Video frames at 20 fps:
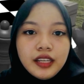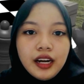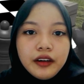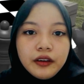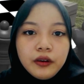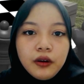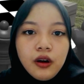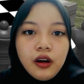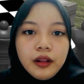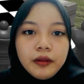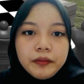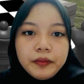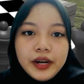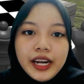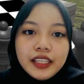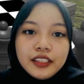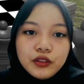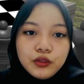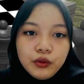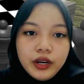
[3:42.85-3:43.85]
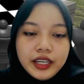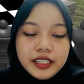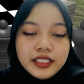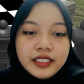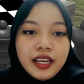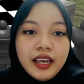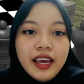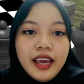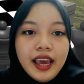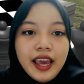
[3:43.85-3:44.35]
are called bright
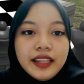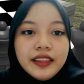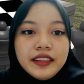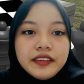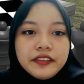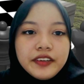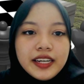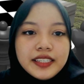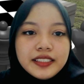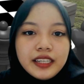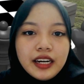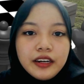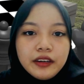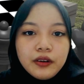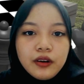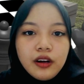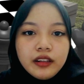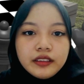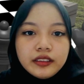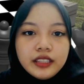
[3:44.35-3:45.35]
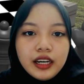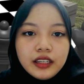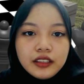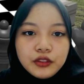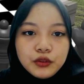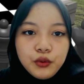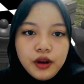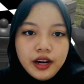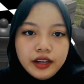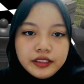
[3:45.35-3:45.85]
squares and the rest are called dark
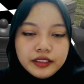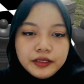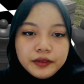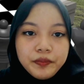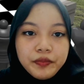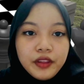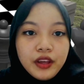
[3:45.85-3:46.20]
squares.